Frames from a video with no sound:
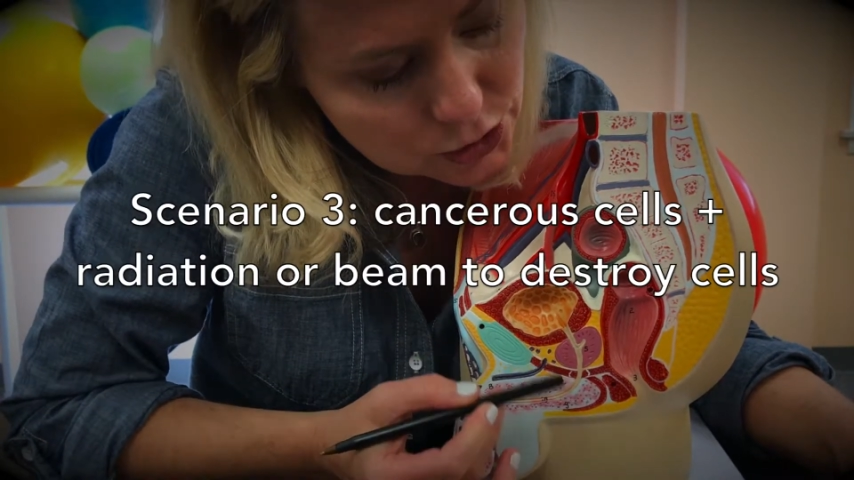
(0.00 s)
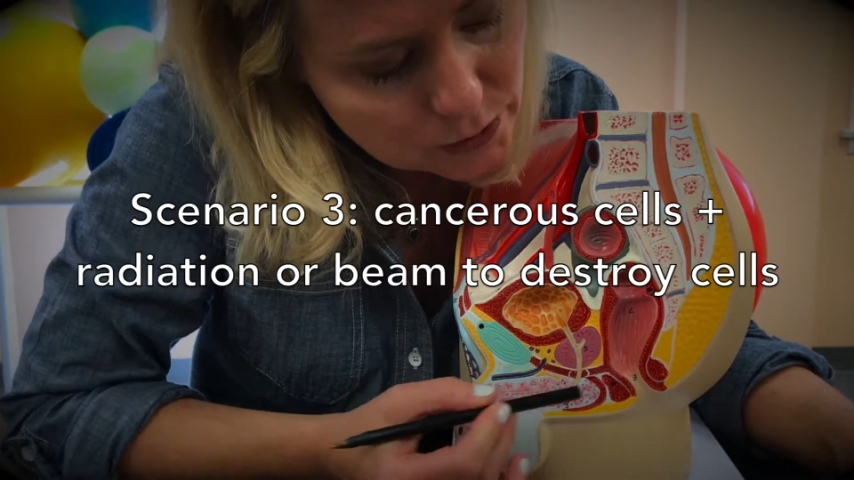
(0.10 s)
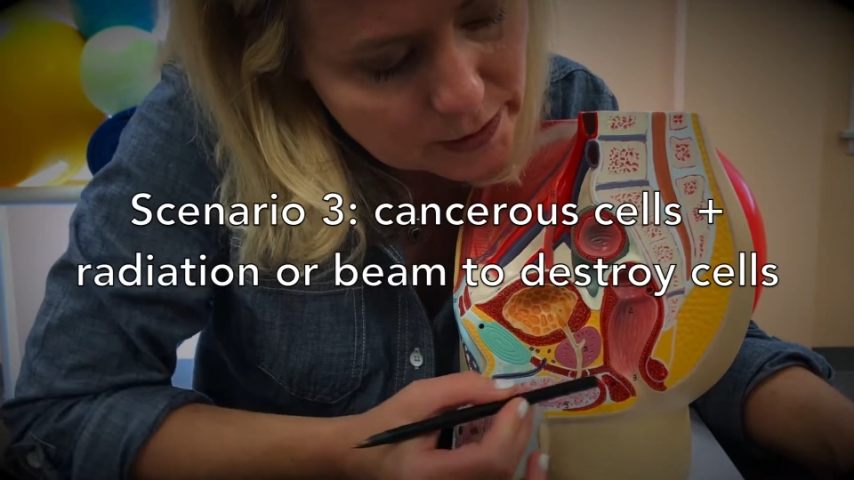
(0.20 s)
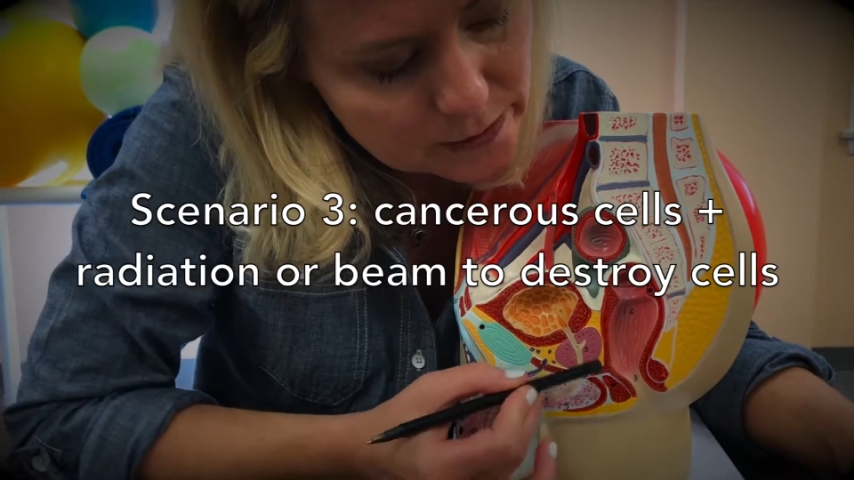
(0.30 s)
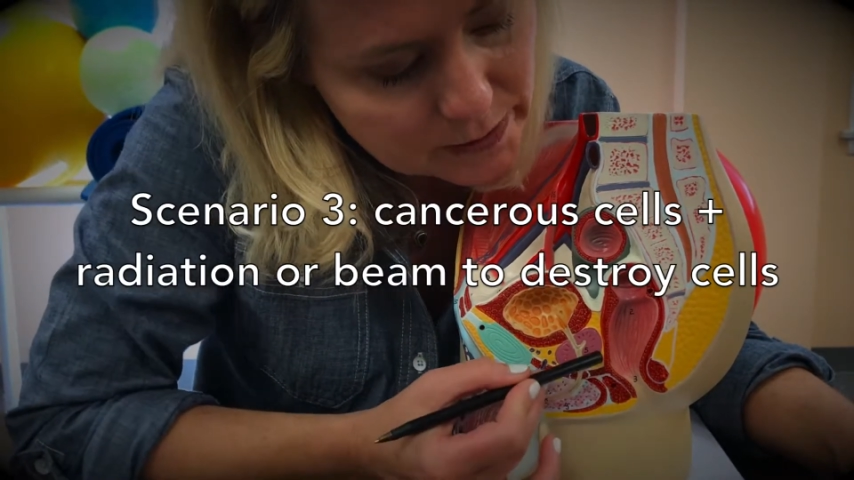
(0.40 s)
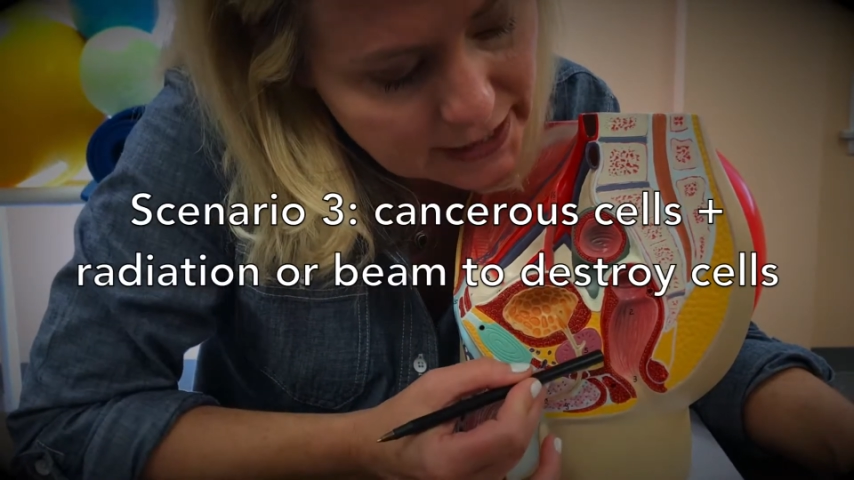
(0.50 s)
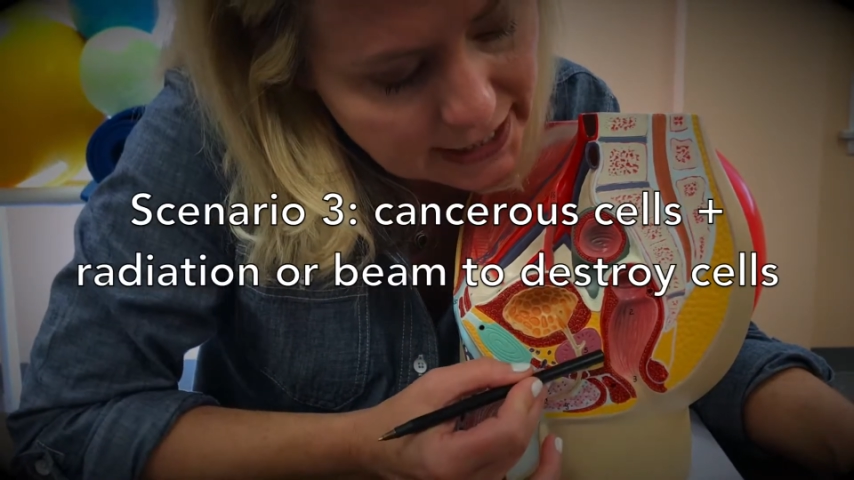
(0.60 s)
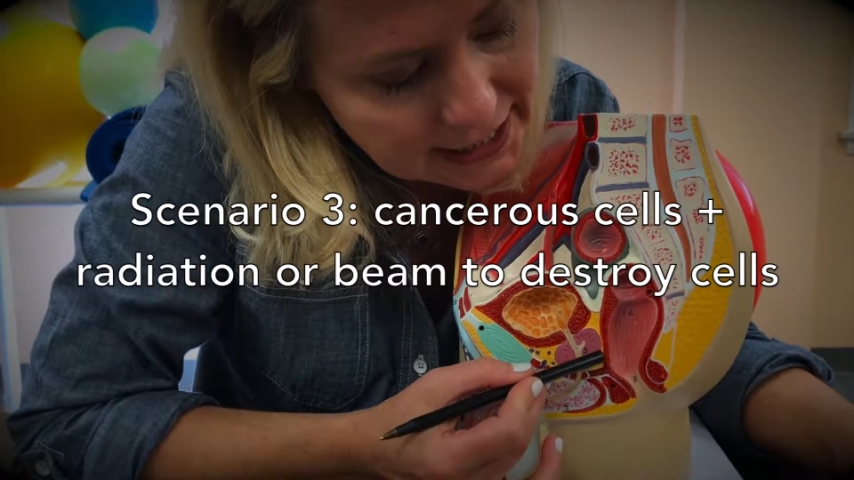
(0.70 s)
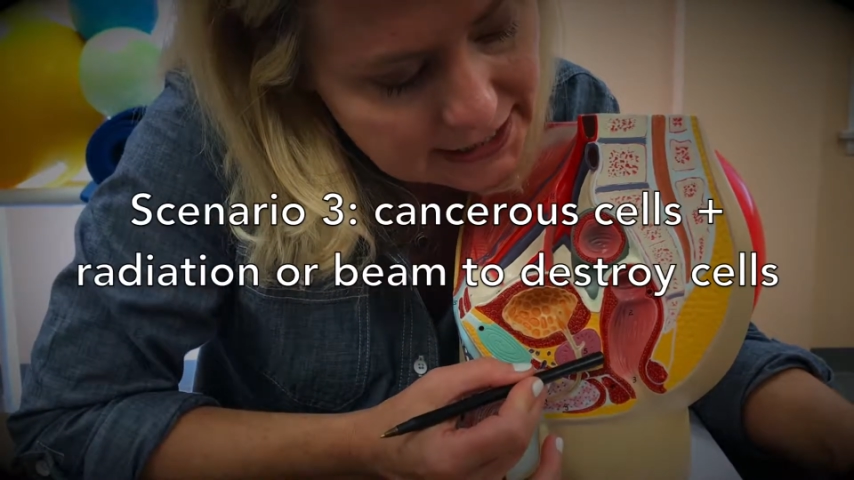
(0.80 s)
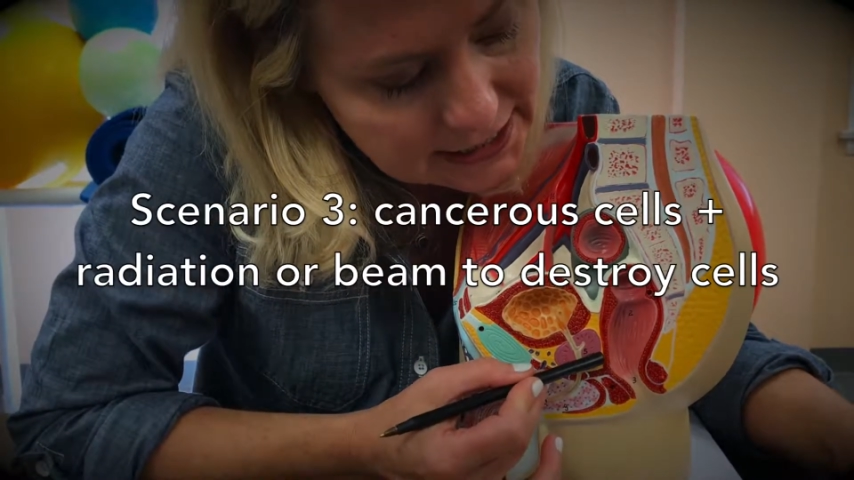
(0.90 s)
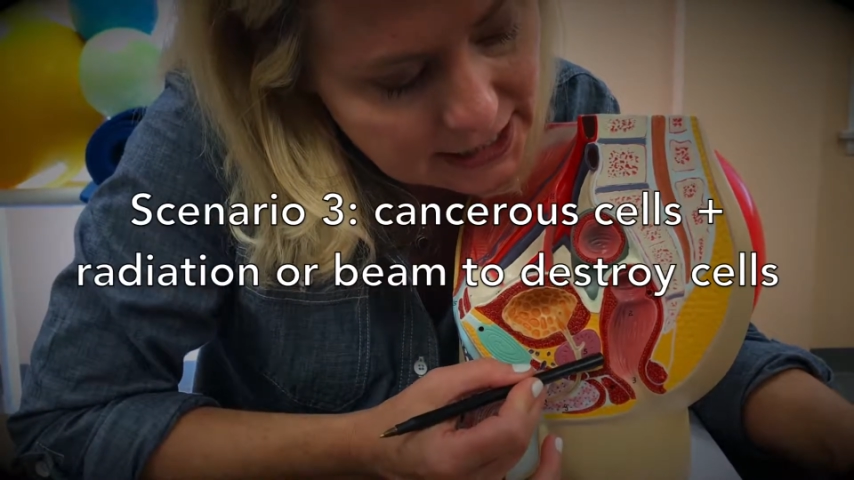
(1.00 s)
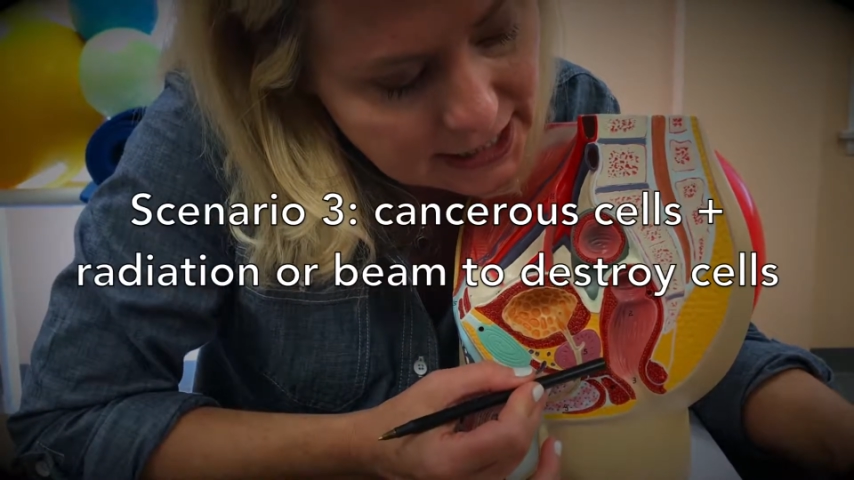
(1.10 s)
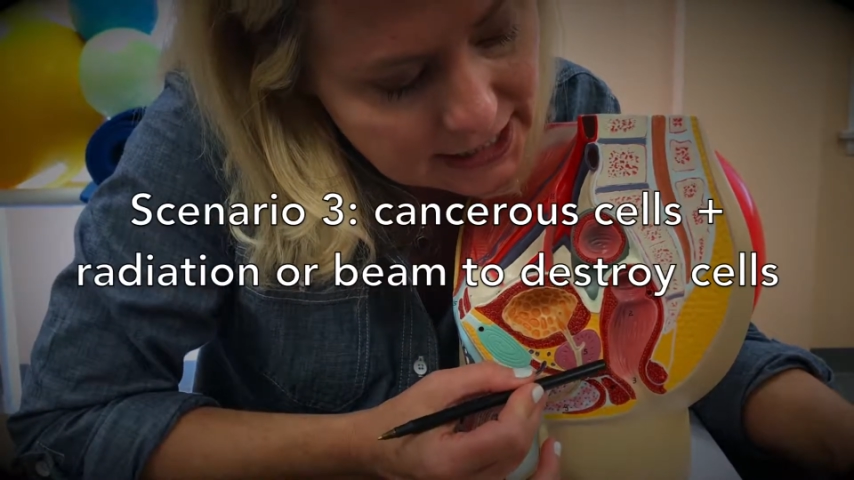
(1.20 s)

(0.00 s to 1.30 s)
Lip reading: to implant